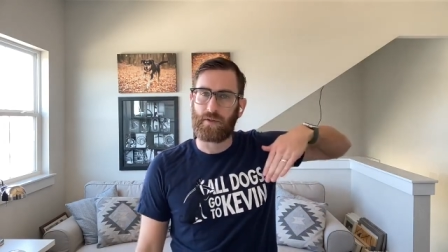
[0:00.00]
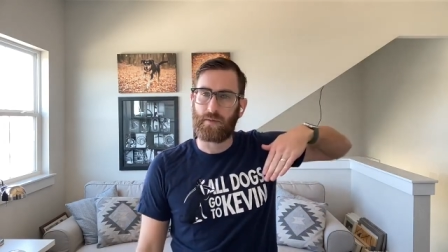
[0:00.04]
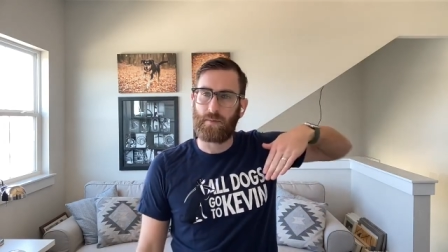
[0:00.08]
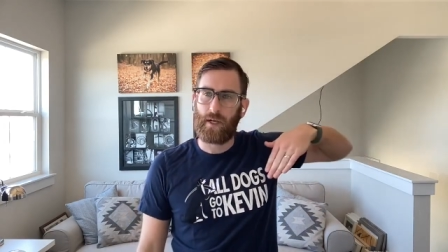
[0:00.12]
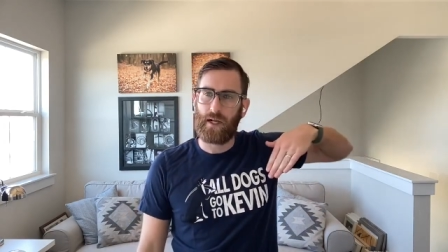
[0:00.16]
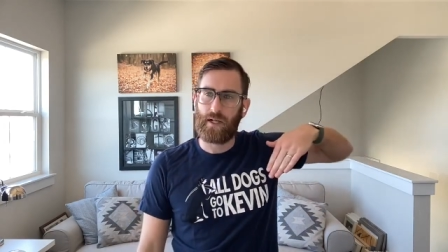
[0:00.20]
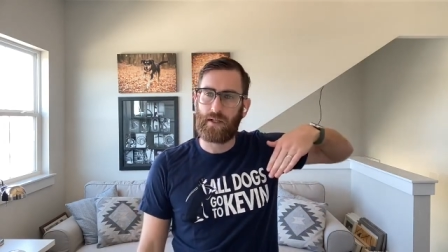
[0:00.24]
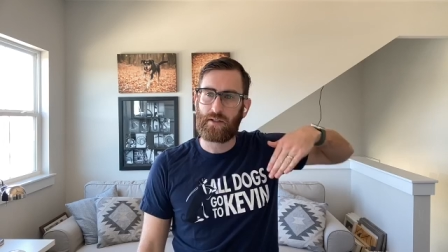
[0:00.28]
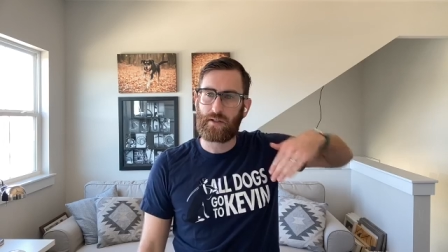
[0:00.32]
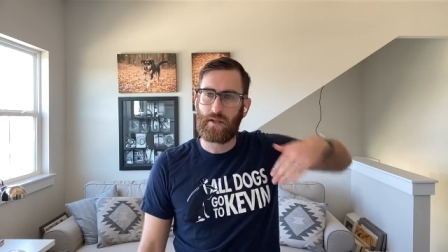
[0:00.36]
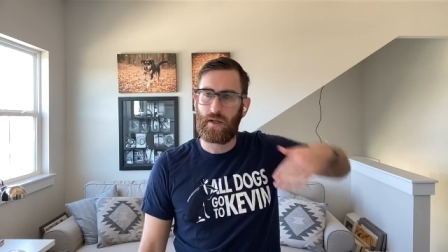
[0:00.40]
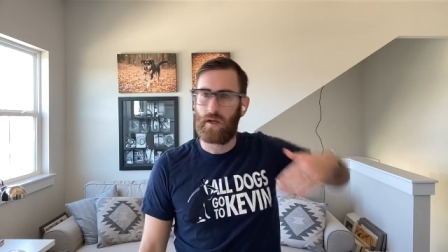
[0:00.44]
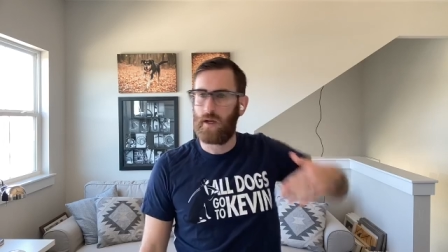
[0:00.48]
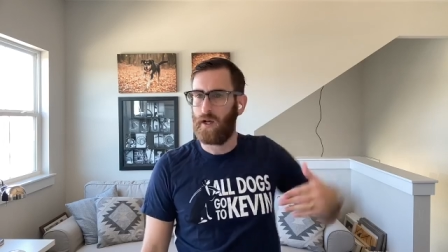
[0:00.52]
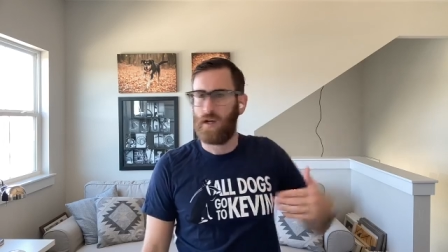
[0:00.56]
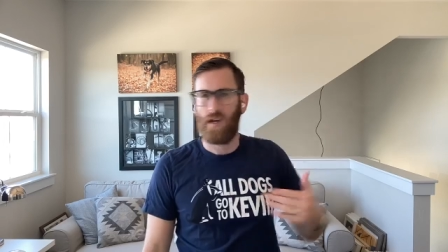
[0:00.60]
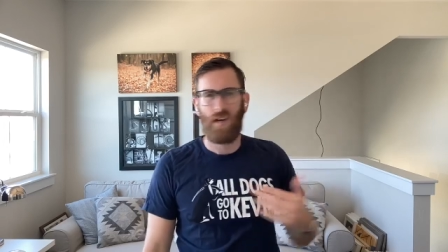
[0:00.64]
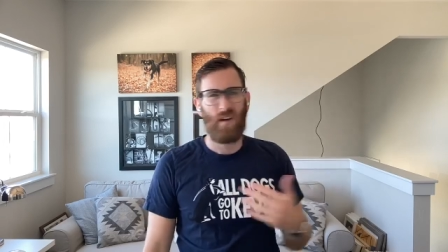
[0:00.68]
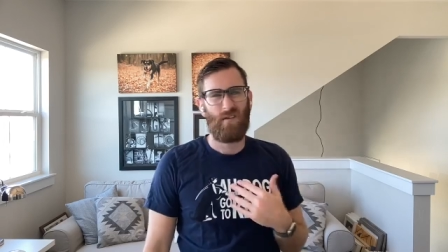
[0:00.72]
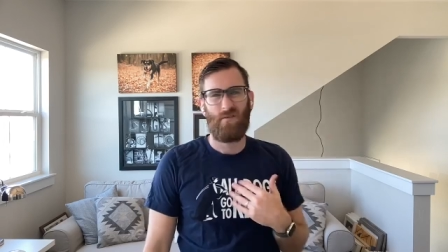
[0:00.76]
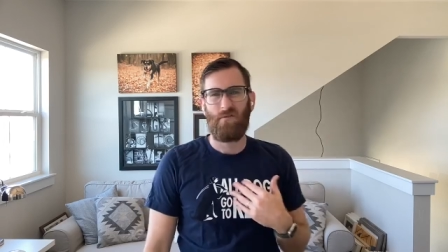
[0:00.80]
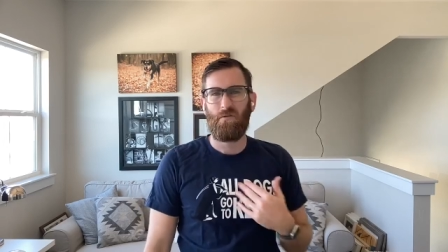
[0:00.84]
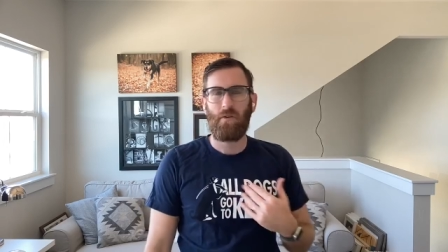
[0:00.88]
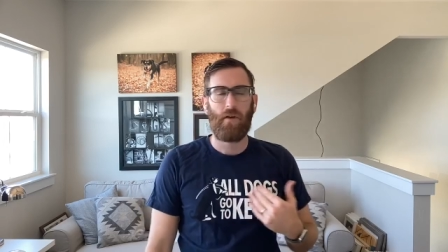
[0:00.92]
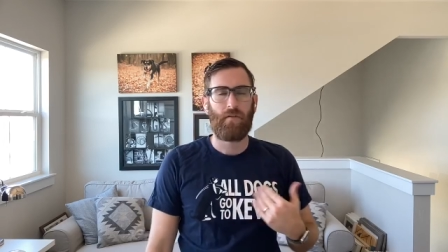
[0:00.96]
space,
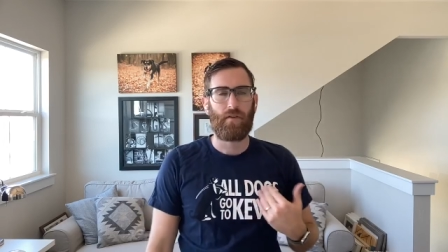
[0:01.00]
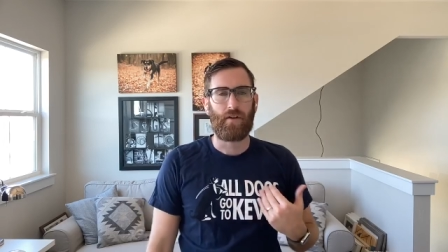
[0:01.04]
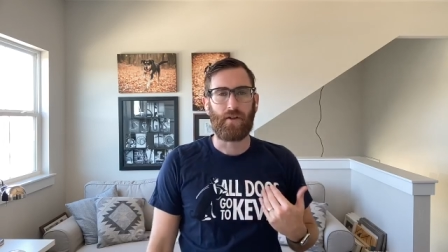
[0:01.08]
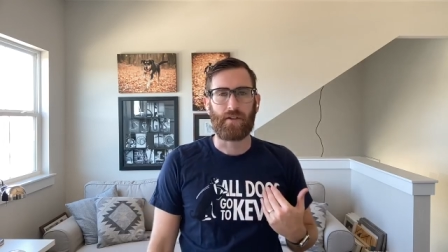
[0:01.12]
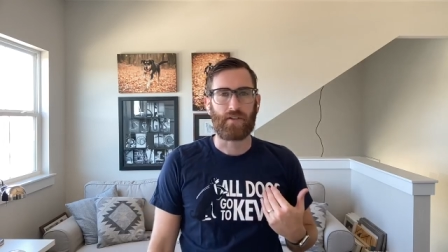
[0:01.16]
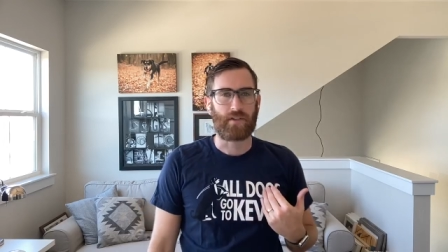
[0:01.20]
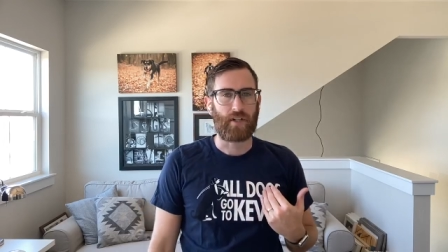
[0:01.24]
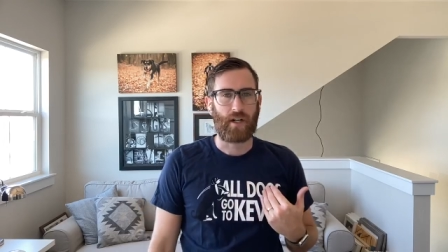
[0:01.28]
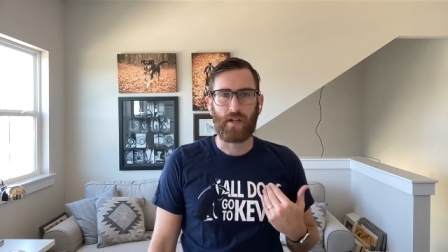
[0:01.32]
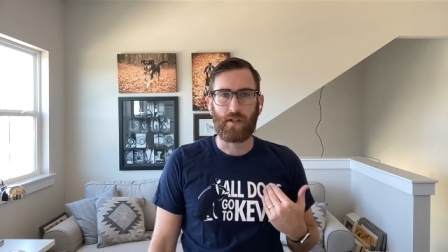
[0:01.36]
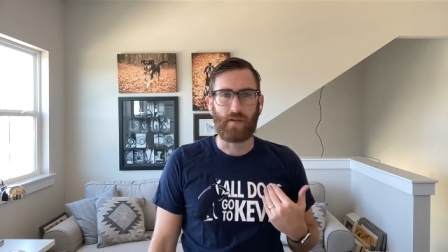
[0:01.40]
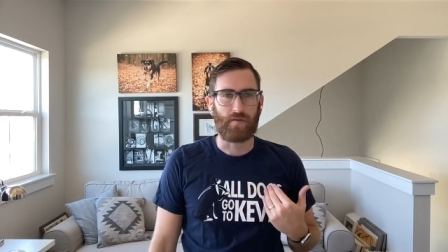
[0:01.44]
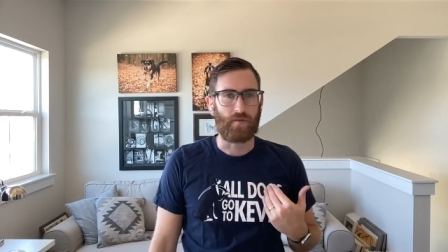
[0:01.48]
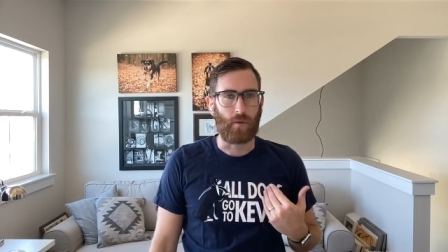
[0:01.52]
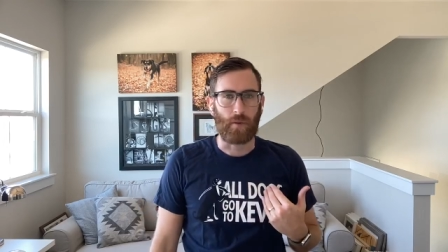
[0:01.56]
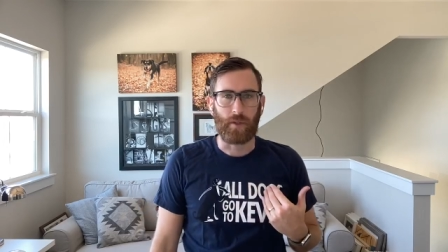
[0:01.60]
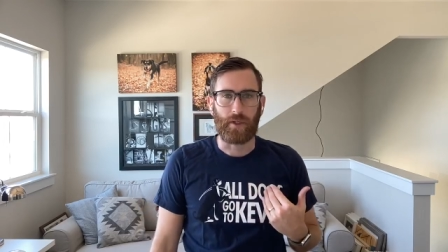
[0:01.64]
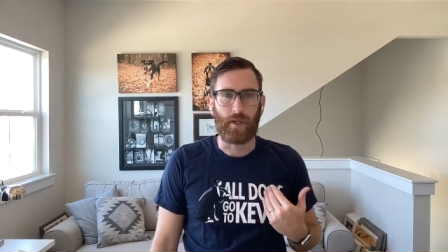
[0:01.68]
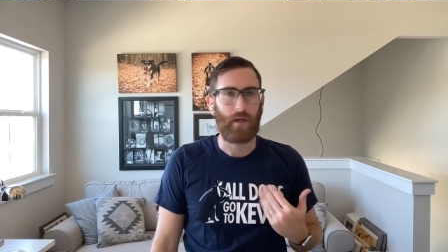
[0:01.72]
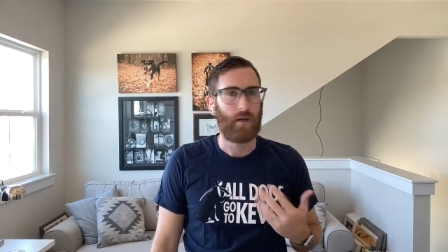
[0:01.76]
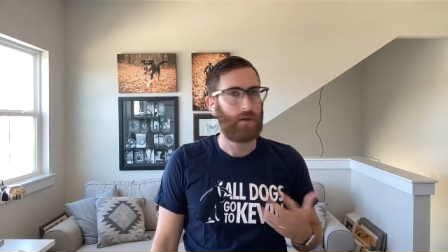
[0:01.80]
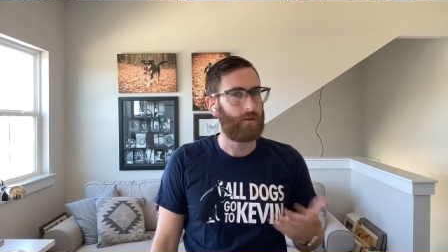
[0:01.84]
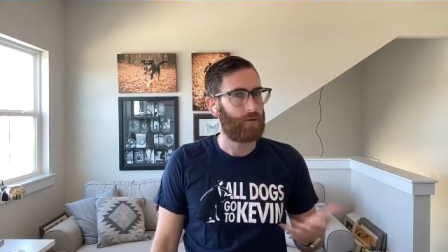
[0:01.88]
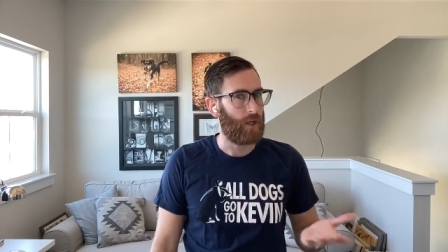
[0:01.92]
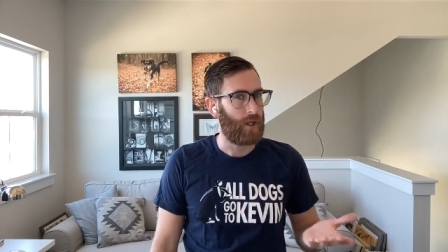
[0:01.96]
not very scary for
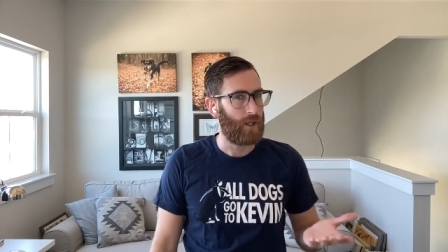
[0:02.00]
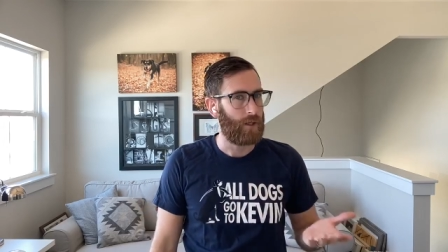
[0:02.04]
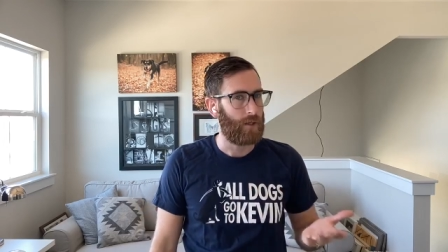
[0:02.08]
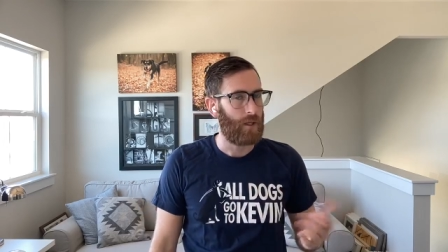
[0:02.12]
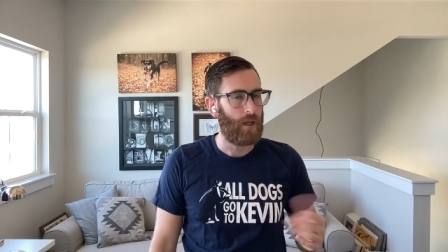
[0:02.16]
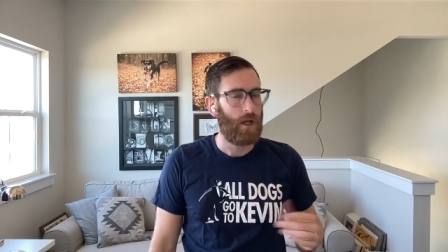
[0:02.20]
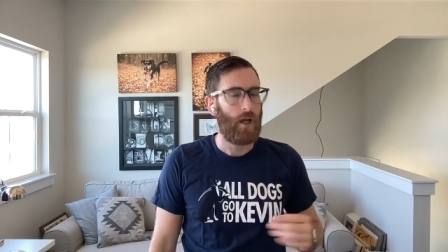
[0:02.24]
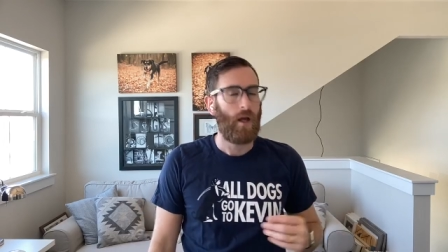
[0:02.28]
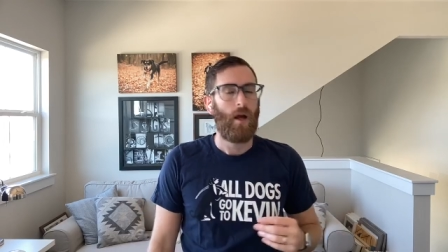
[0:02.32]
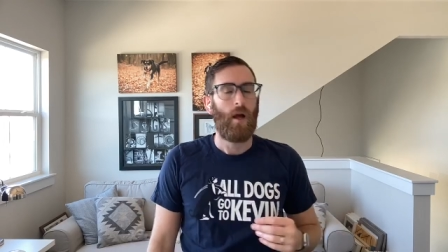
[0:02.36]
you, right?